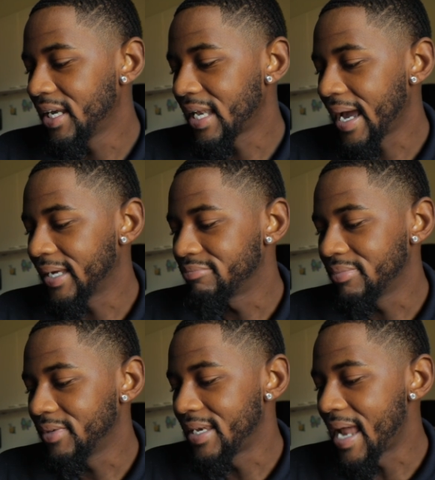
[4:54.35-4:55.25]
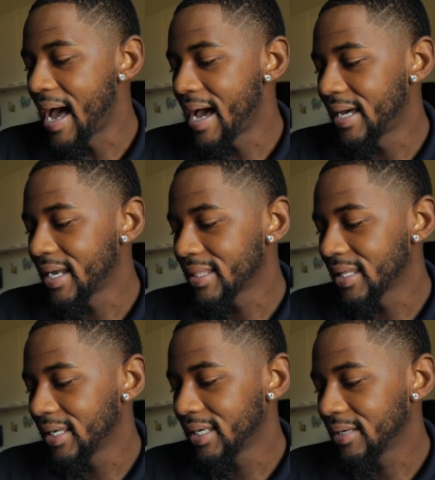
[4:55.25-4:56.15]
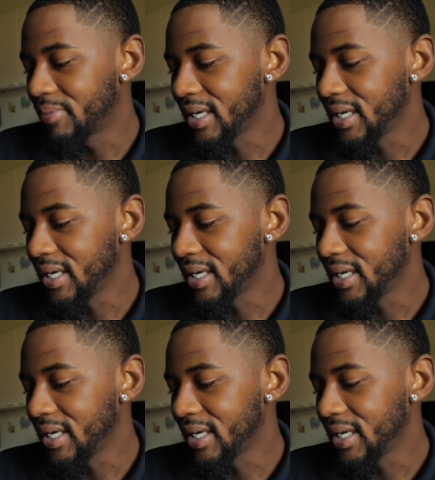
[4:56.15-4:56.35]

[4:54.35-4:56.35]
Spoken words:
and like 9, I think.